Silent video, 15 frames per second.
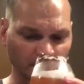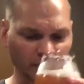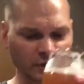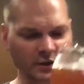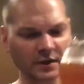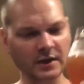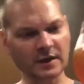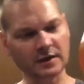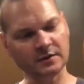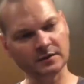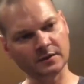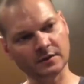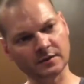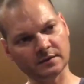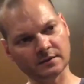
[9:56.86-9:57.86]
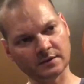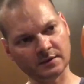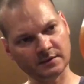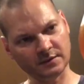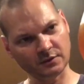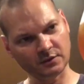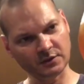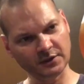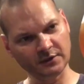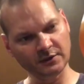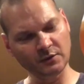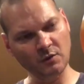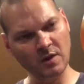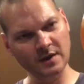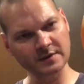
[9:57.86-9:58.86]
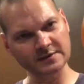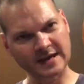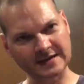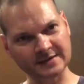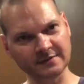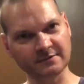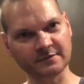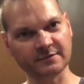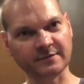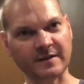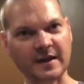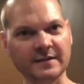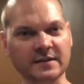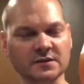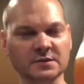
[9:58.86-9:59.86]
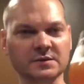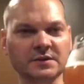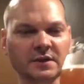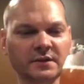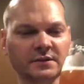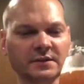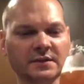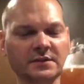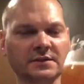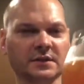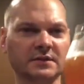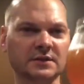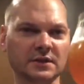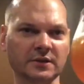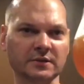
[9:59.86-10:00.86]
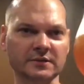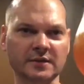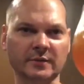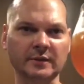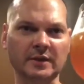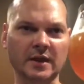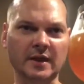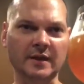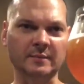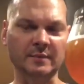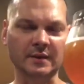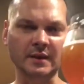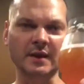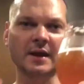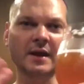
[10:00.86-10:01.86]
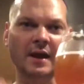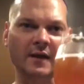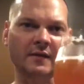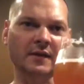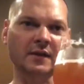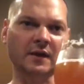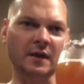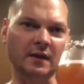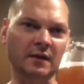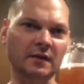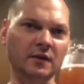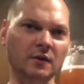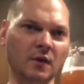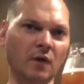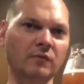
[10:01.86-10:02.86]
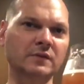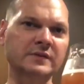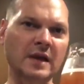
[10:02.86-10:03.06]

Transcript: looking at clarity-wise, I did find this with gelatin. It's not as clear as I would like, but I think over